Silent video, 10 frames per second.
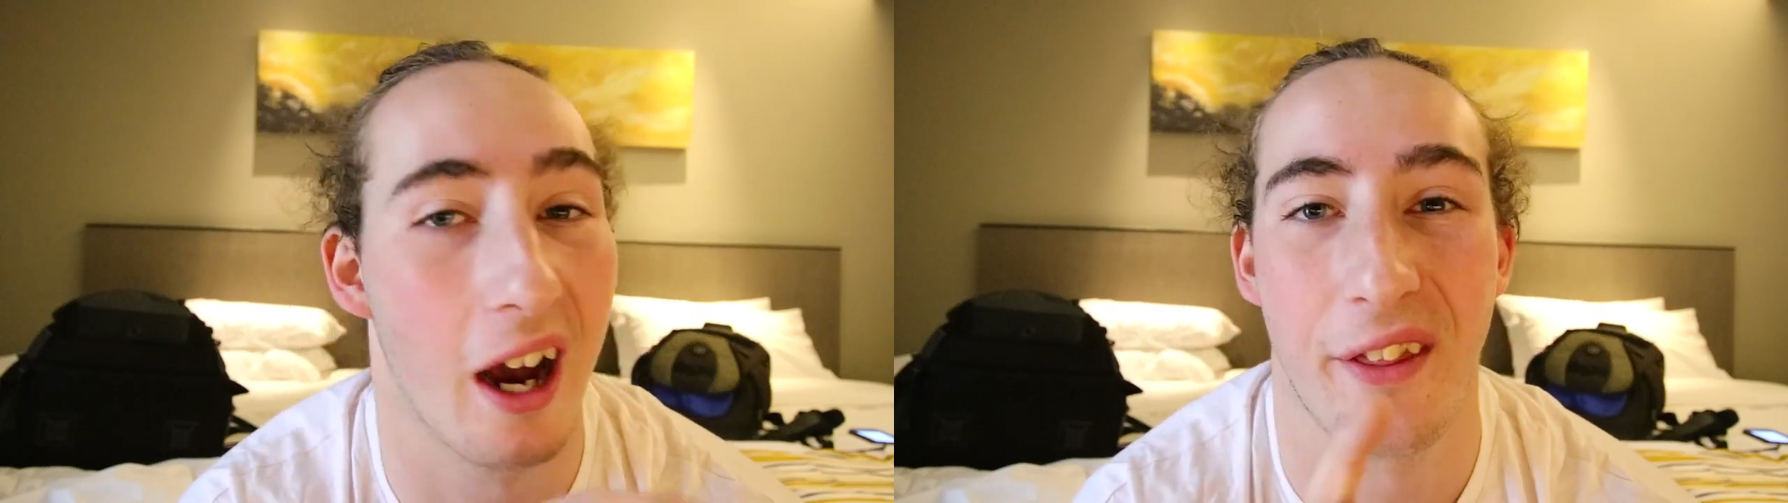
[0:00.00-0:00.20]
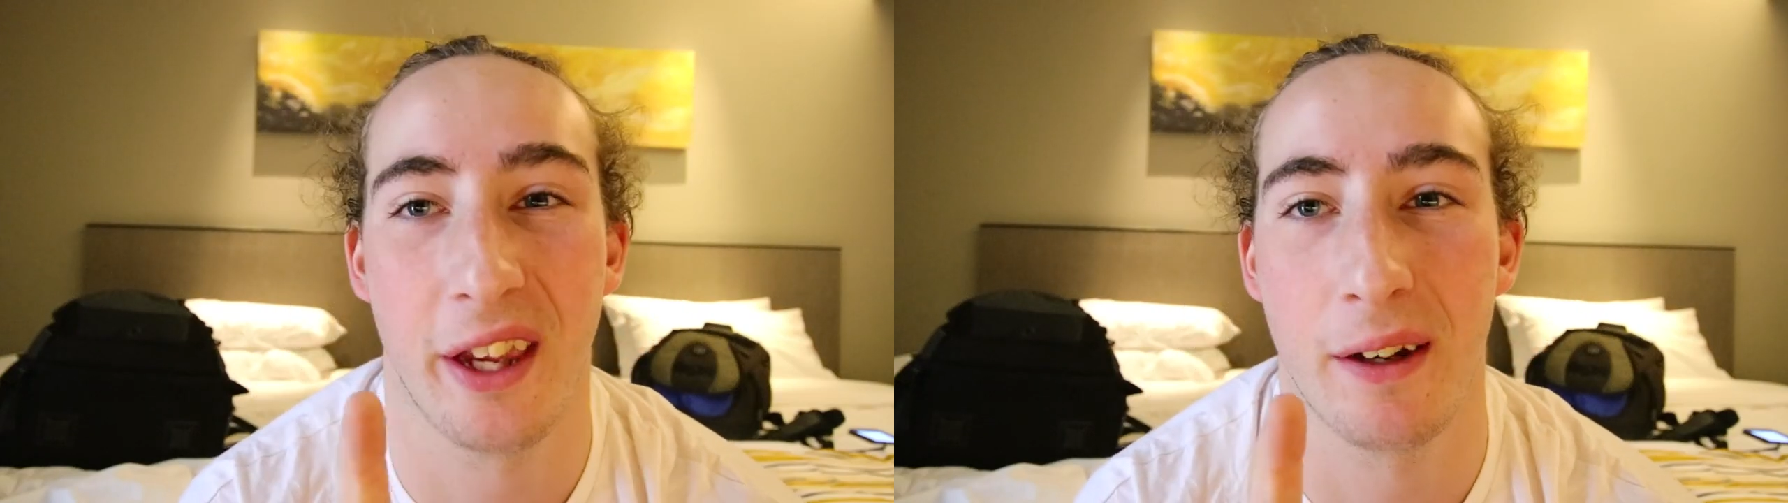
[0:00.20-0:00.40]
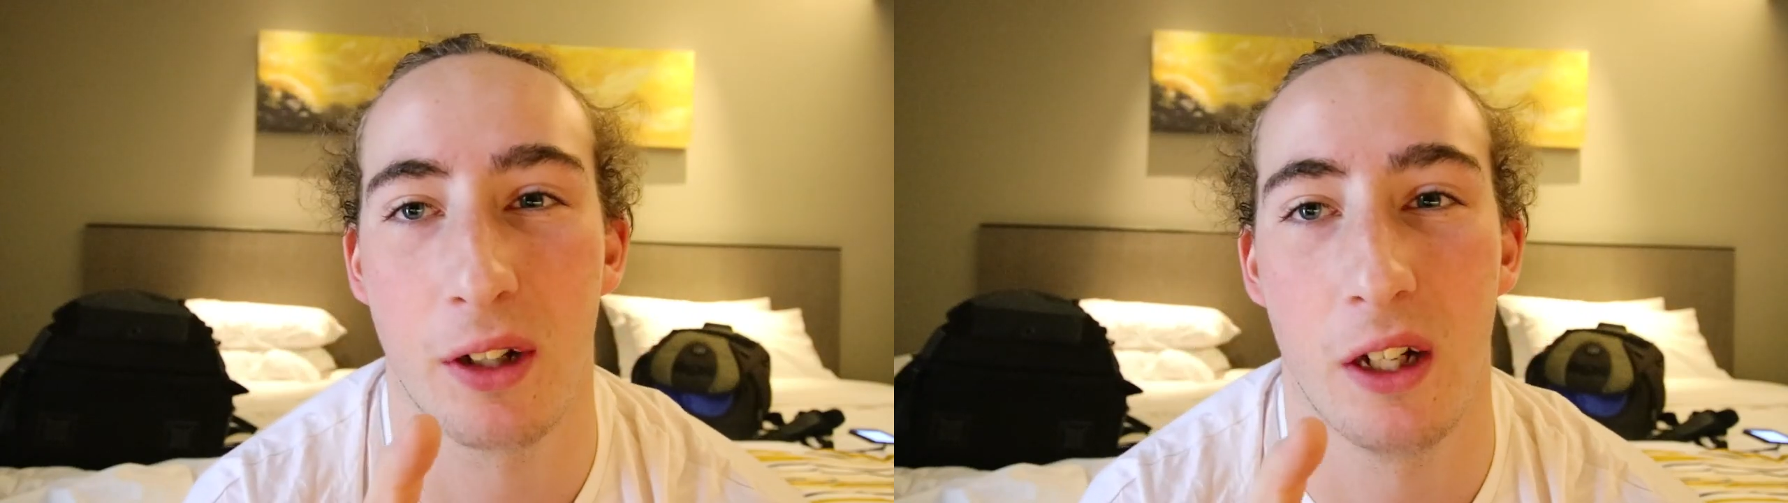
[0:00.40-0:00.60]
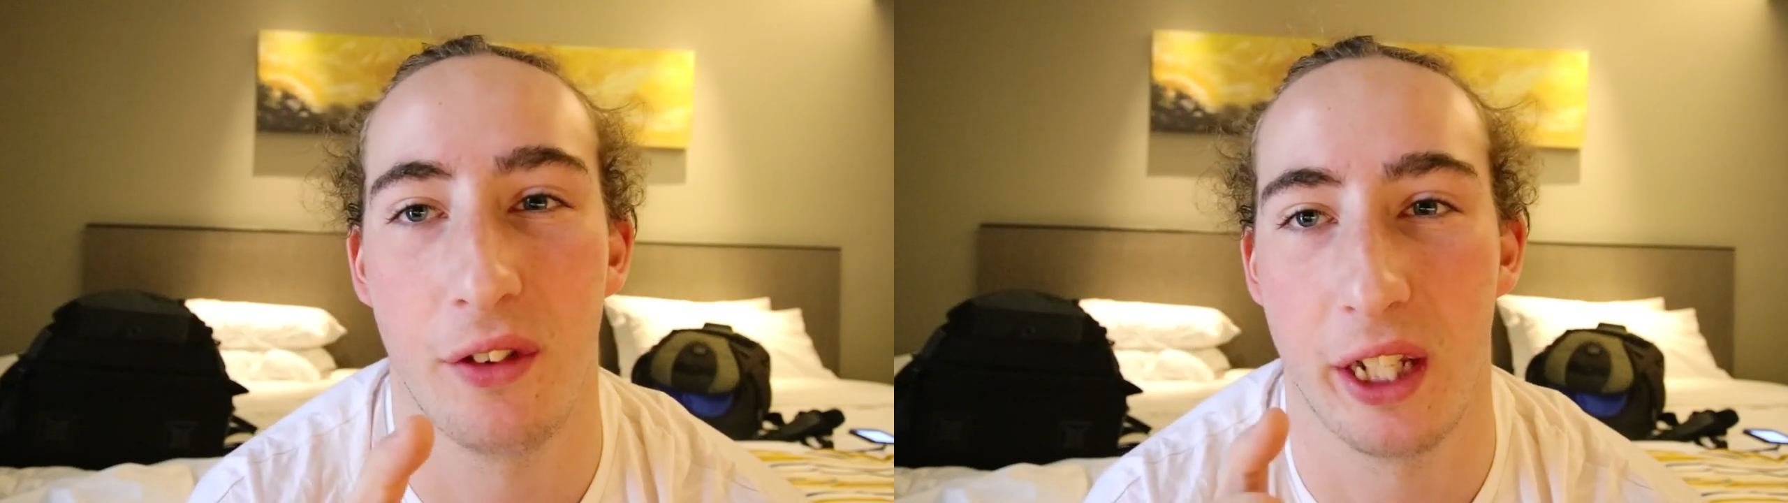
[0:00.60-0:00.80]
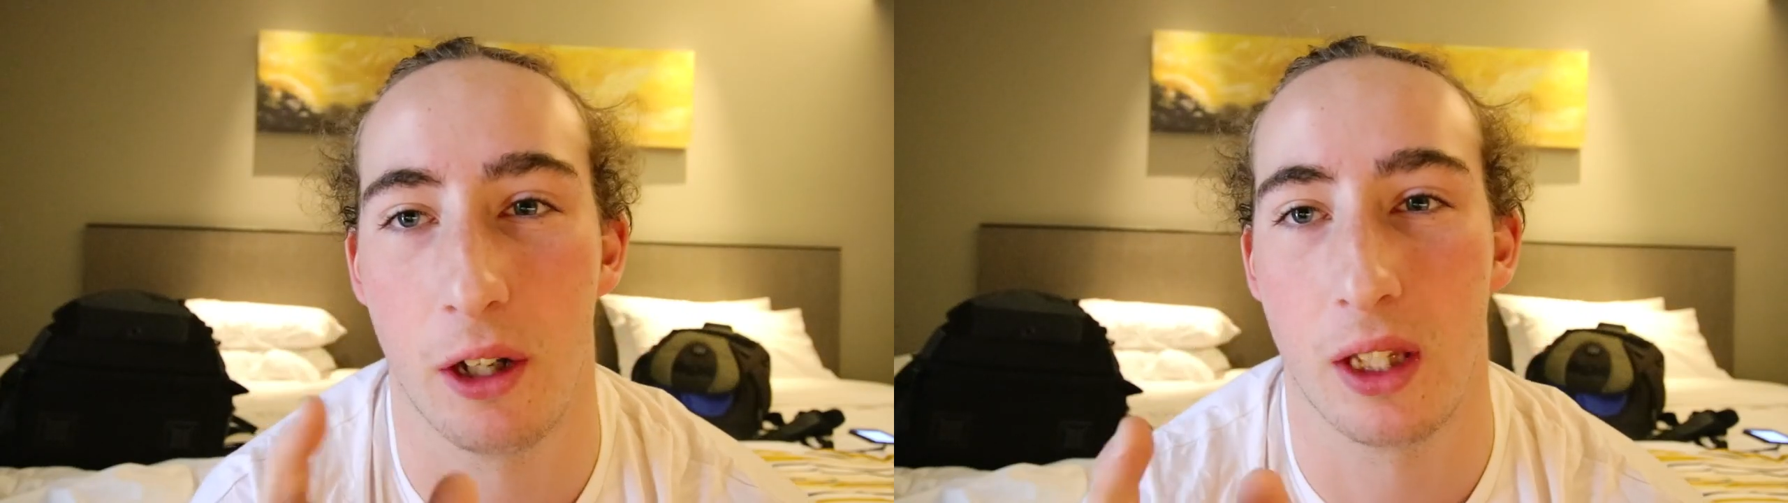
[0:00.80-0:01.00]
I think I've got
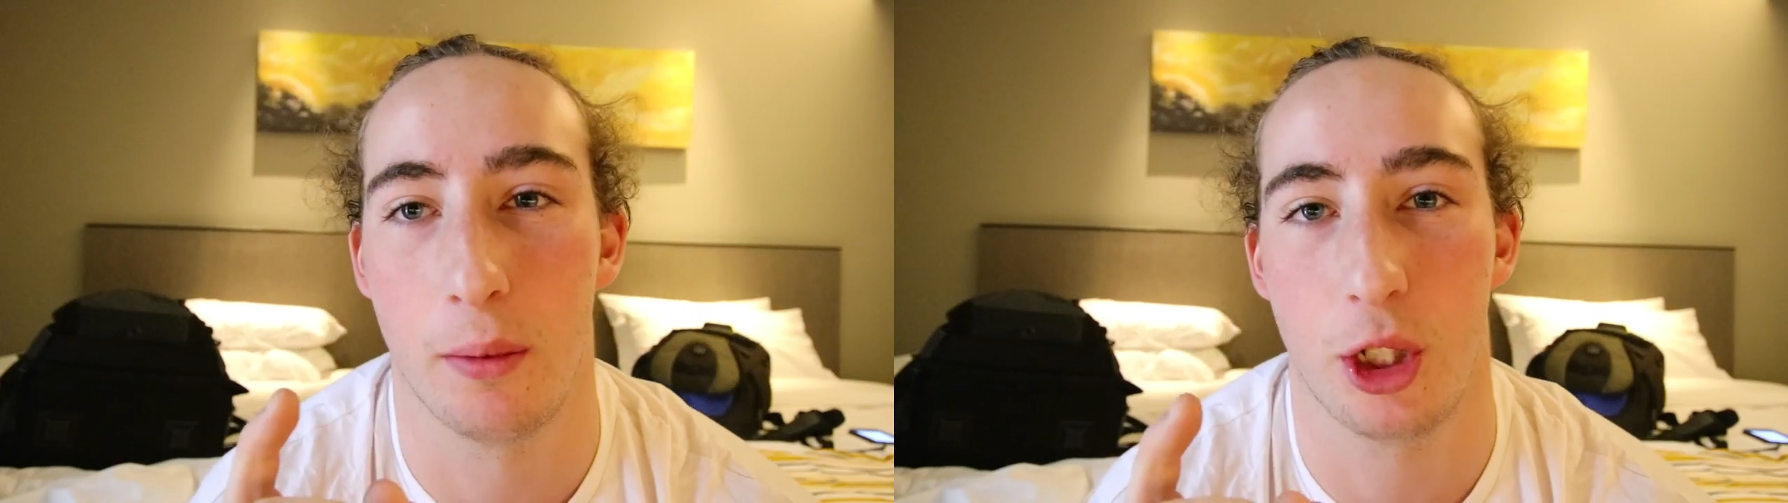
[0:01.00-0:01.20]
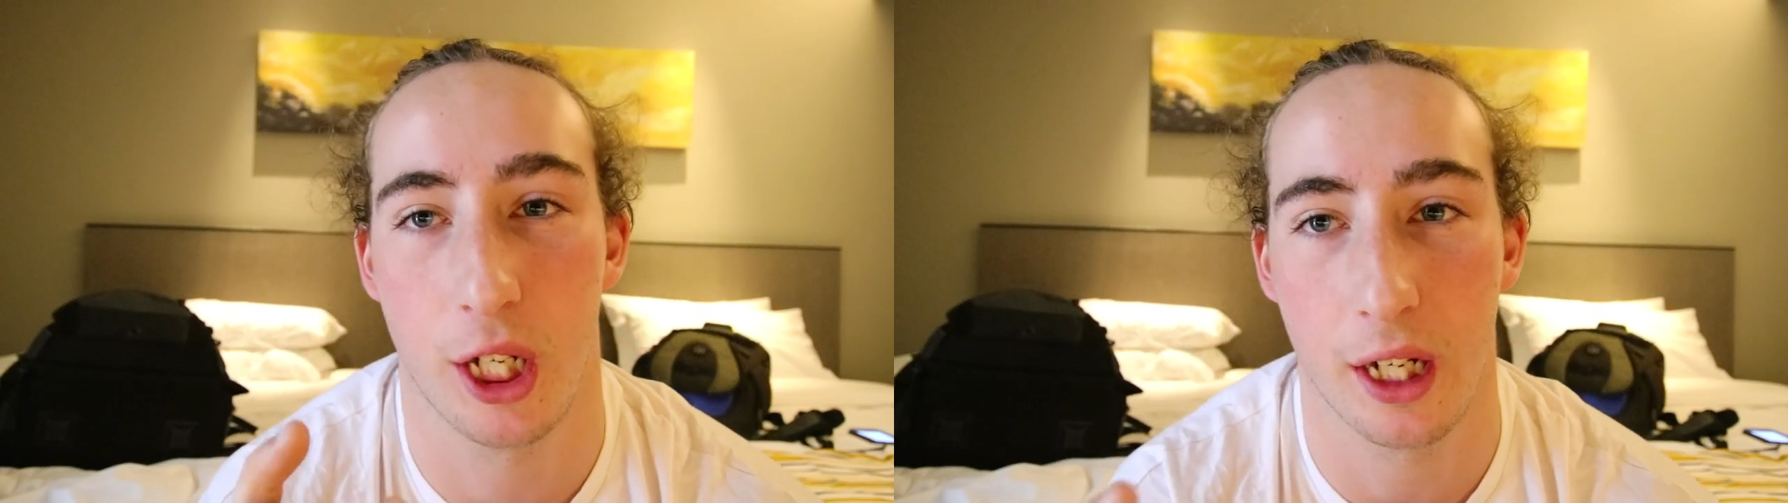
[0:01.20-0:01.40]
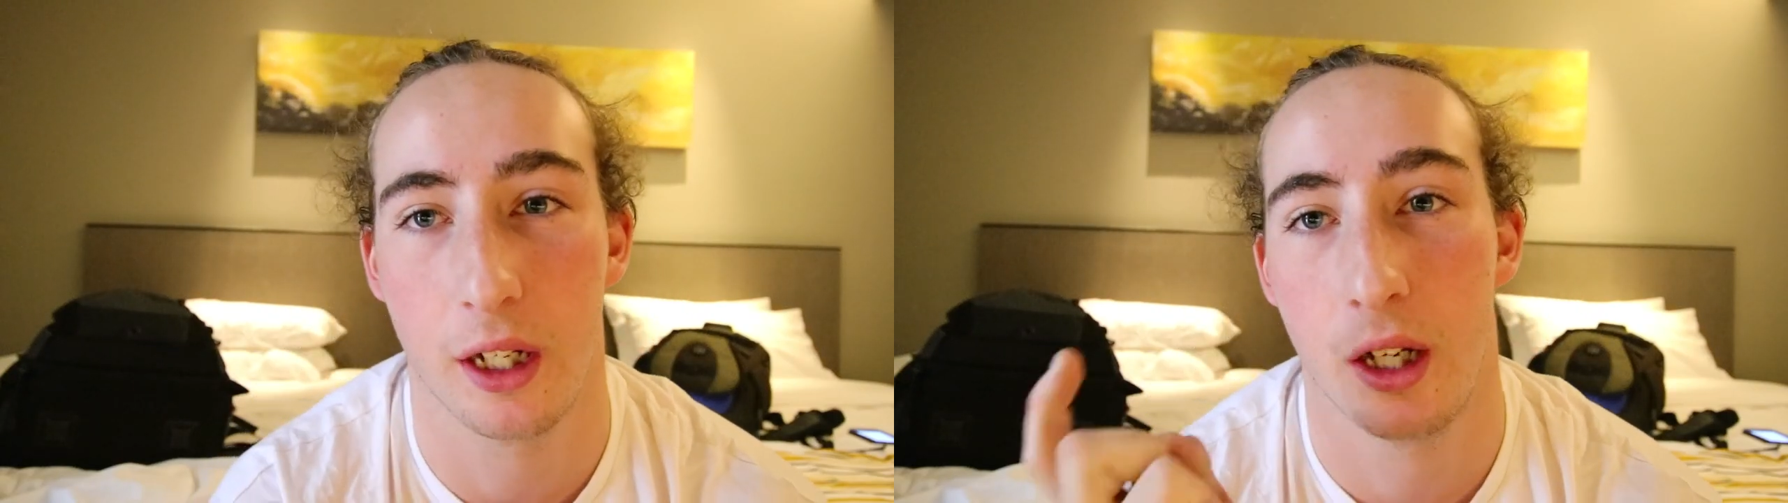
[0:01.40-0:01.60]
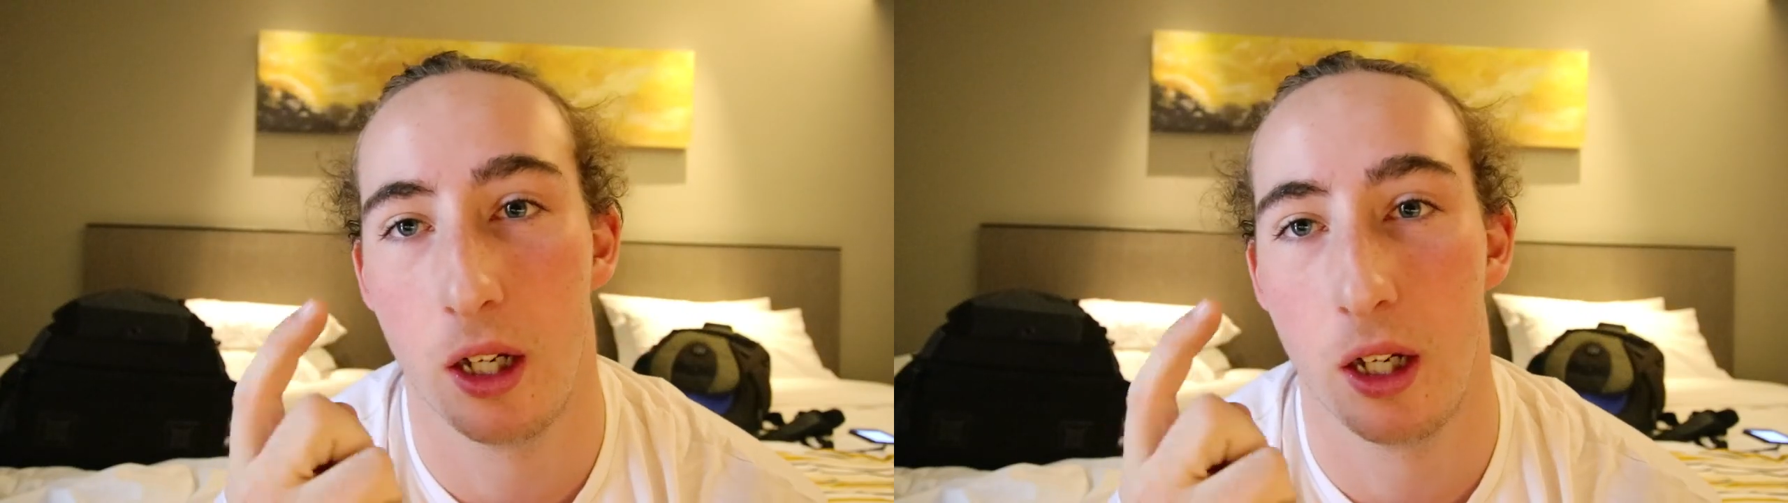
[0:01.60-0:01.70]
everything. I'll double check.